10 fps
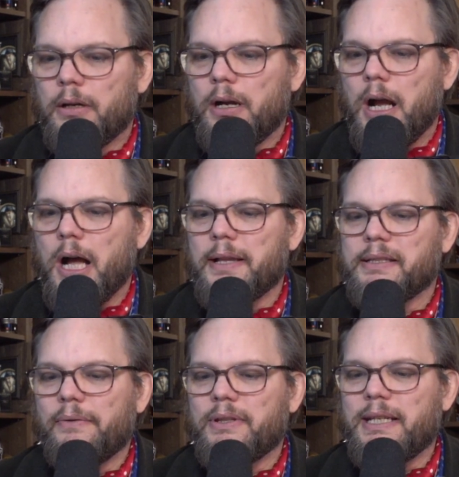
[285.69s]

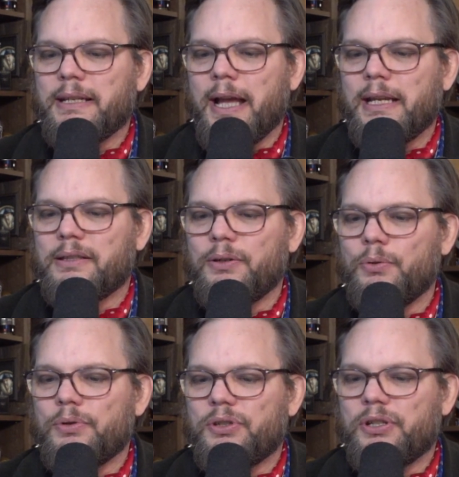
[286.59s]

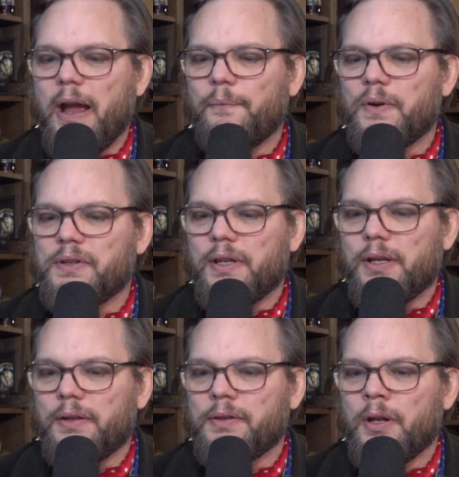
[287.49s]
1792,
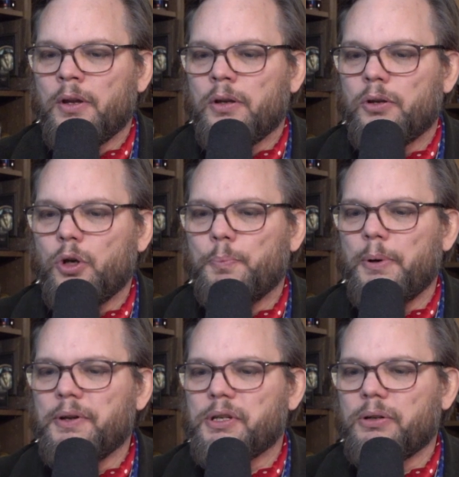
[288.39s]
Jefferson's,
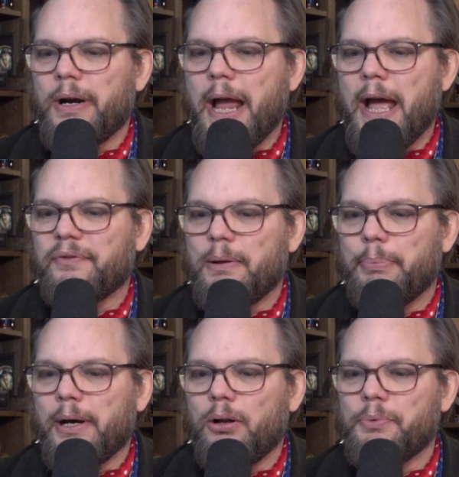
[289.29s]
Cooper's Craft,
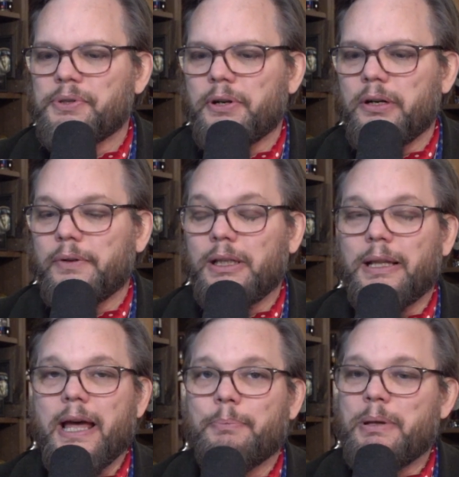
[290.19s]
Barrel Reserve. A
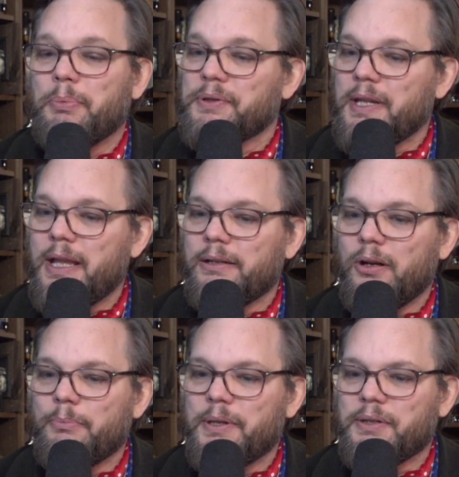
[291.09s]
lot of people saying
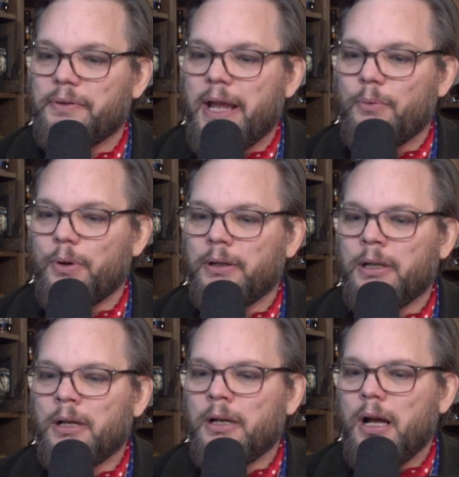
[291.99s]
don't miss on that one.
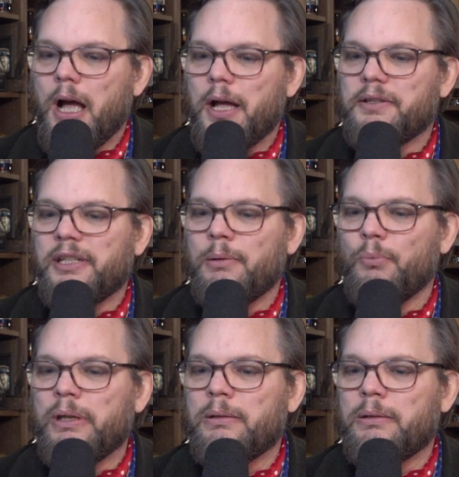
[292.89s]
Jim